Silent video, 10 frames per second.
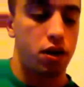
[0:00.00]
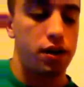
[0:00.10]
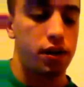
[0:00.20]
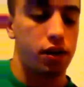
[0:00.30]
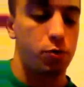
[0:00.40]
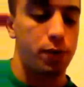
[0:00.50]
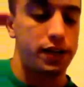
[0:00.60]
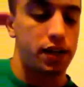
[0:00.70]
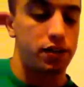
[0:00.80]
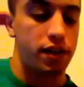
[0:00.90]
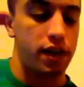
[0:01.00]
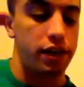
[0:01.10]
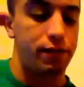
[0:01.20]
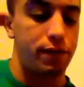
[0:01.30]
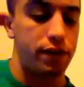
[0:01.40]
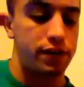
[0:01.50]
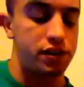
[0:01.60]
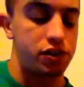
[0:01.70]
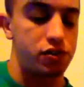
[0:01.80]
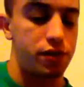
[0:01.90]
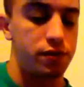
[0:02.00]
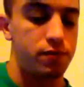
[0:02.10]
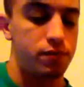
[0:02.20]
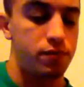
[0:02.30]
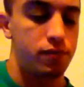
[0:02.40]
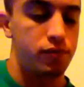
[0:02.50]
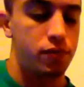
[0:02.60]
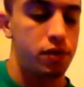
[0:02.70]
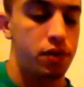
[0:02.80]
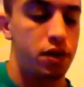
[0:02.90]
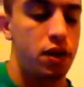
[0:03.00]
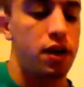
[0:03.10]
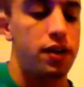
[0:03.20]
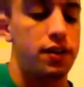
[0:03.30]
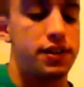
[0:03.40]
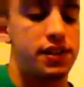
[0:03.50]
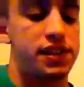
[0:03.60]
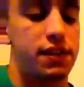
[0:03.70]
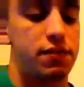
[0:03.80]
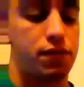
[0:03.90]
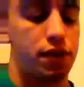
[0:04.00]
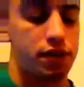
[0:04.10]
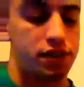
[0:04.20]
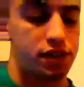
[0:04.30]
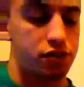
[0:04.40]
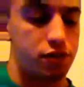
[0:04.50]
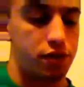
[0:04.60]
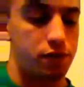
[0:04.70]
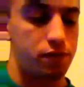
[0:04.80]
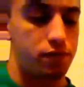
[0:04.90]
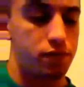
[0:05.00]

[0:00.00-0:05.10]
Alright, then go back down to the 8th fret on the 6th string. Then the 7th fret on the 6th string.